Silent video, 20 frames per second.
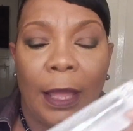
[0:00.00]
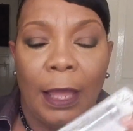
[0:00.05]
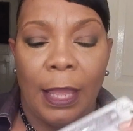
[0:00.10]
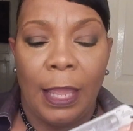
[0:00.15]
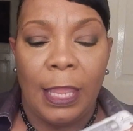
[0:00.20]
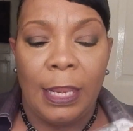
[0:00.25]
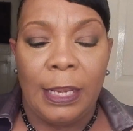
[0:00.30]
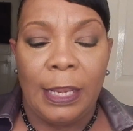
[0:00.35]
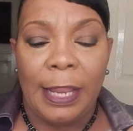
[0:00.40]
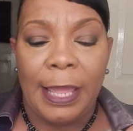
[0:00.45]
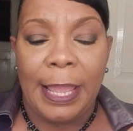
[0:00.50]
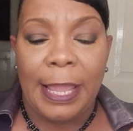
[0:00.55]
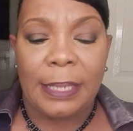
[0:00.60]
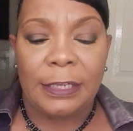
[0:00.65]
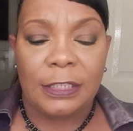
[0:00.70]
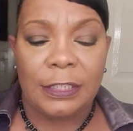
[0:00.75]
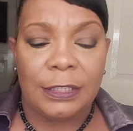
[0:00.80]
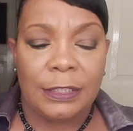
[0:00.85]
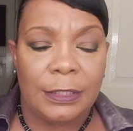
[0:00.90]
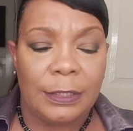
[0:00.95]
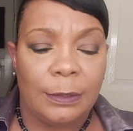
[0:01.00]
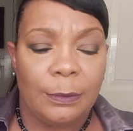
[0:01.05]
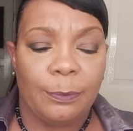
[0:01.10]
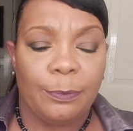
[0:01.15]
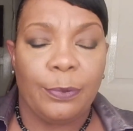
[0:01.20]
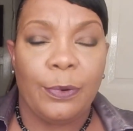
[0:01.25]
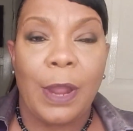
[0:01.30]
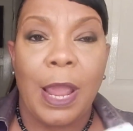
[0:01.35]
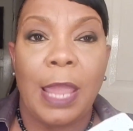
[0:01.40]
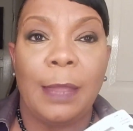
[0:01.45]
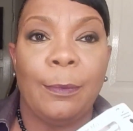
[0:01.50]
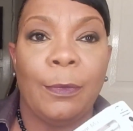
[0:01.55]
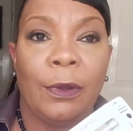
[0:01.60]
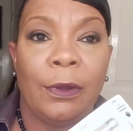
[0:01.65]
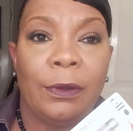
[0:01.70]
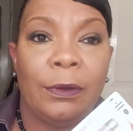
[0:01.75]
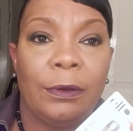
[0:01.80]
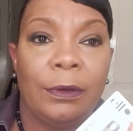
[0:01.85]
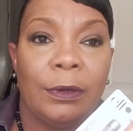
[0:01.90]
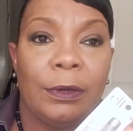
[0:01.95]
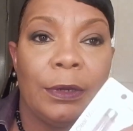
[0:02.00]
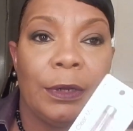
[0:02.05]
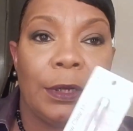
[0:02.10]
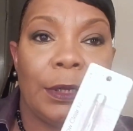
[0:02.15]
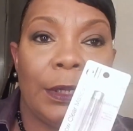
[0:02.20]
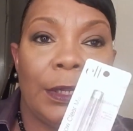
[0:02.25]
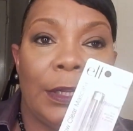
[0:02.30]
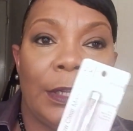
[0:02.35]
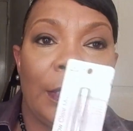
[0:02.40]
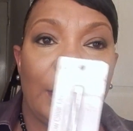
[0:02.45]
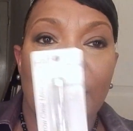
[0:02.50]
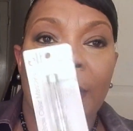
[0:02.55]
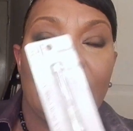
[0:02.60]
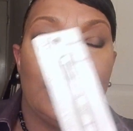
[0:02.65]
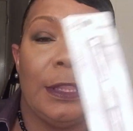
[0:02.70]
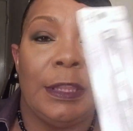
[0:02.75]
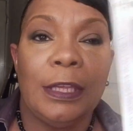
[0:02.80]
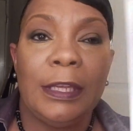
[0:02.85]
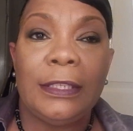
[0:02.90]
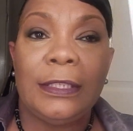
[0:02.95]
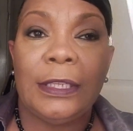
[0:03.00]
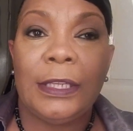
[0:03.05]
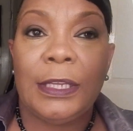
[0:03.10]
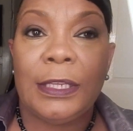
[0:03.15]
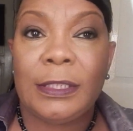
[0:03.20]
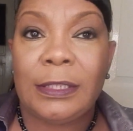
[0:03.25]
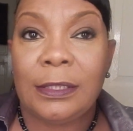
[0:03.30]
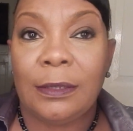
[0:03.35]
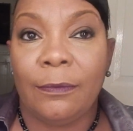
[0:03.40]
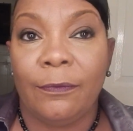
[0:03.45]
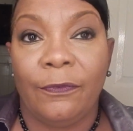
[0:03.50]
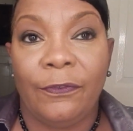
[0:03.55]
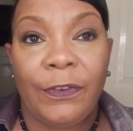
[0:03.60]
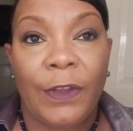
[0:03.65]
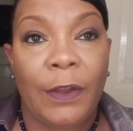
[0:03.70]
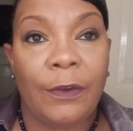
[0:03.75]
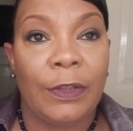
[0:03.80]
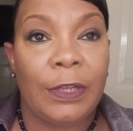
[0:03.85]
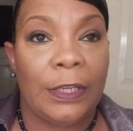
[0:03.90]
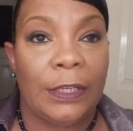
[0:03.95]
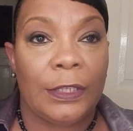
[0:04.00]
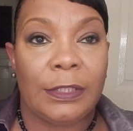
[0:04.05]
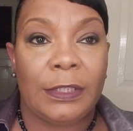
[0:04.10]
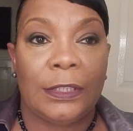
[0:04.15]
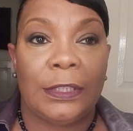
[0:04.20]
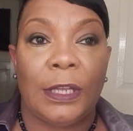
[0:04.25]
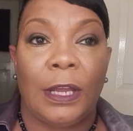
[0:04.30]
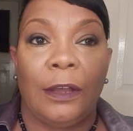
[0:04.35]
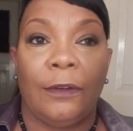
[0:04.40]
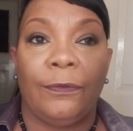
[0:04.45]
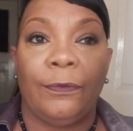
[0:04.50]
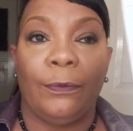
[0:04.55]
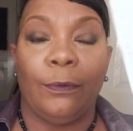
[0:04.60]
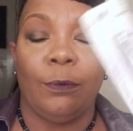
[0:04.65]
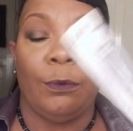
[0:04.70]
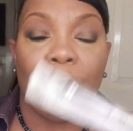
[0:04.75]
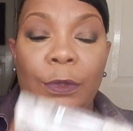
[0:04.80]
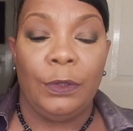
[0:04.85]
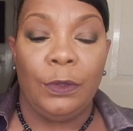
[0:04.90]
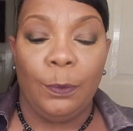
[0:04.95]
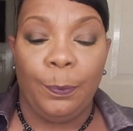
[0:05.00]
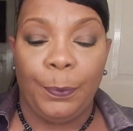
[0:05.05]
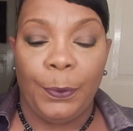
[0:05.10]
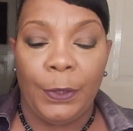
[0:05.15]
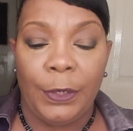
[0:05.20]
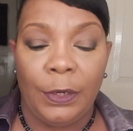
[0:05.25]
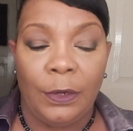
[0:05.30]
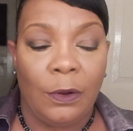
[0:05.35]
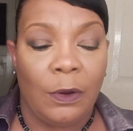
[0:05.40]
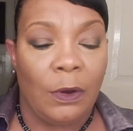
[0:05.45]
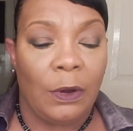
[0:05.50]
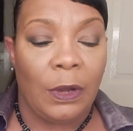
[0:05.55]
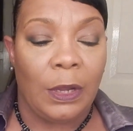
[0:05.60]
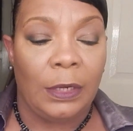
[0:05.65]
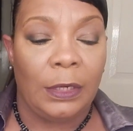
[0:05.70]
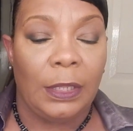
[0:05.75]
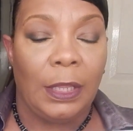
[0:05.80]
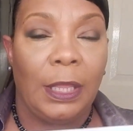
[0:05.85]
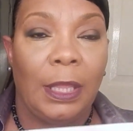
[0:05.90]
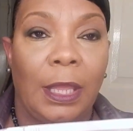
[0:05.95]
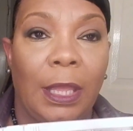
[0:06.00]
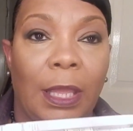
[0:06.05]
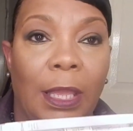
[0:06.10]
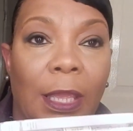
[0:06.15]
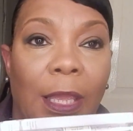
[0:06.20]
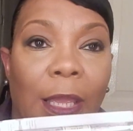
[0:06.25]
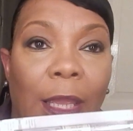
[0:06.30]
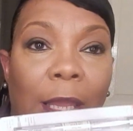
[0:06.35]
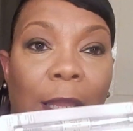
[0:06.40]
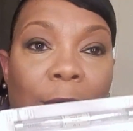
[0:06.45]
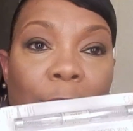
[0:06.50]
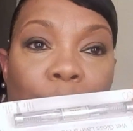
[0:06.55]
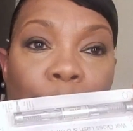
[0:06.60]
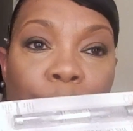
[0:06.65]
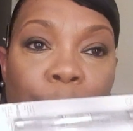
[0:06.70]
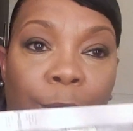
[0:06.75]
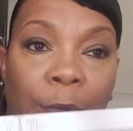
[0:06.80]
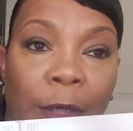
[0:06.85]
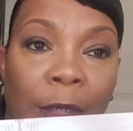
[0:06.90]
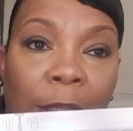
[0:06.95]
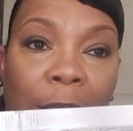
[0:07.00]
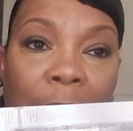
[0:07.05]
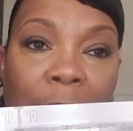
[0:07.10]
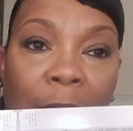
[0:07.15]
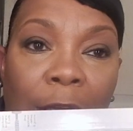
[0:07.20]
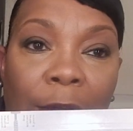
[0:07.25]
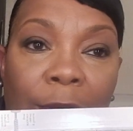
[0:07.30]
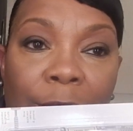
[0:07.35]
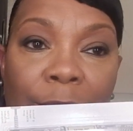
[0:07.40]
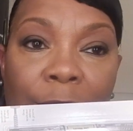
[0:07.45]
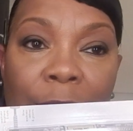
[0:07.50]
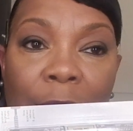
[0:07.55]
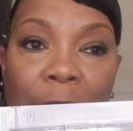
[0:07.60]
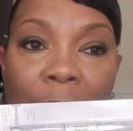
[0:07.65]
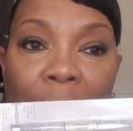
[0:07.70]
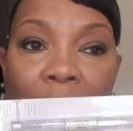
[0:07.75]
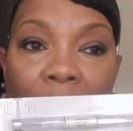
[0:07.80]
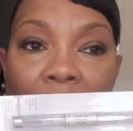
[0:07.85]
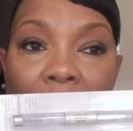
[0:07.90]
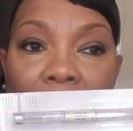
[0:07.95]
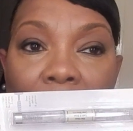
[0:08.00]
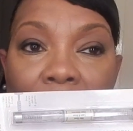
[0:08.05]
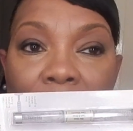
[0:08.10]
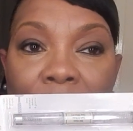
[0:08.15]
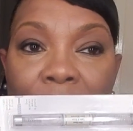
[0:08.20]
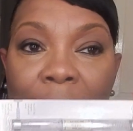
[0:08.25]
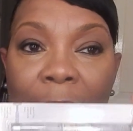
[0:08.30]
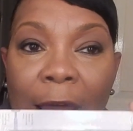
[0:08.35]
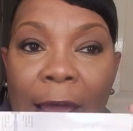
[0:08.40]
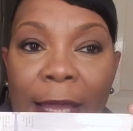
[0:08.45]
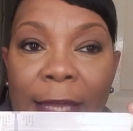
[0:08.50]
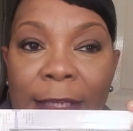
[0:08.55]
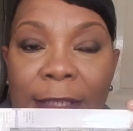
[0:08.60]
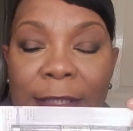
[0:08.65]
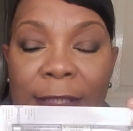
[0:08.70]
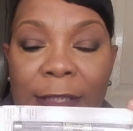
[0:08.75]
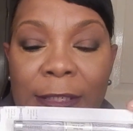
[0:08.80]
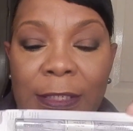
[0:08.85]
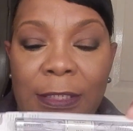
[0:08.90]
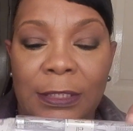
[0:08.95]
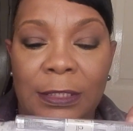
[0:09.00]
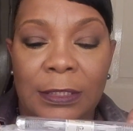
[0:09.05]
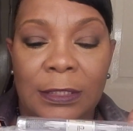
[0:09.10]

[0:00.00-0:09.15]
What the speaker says: and lash primer. This is some very good stuff. When you put it on, it really gives a nice